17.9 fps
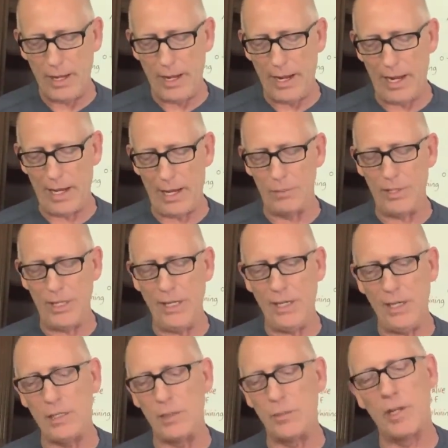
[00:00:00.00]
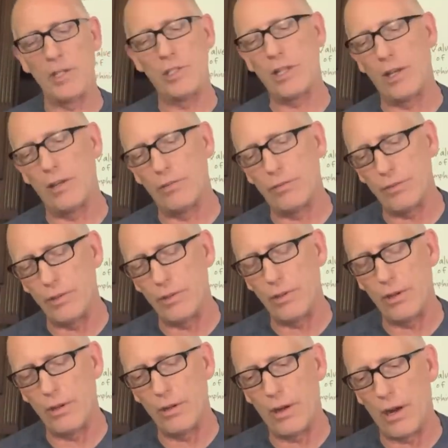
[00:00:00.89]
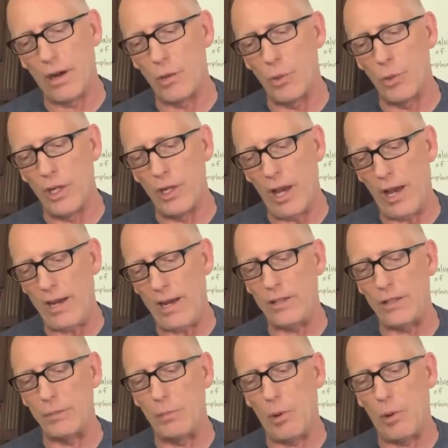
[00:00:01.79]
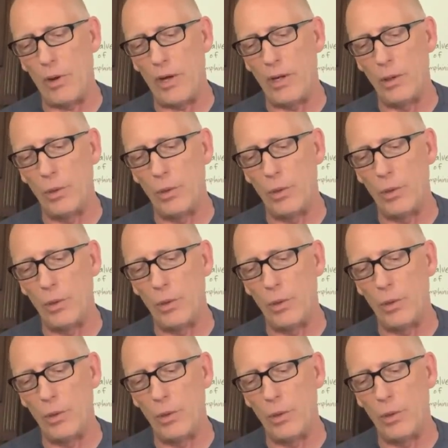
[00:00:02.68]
And I'm thinking to myself, are we not at the point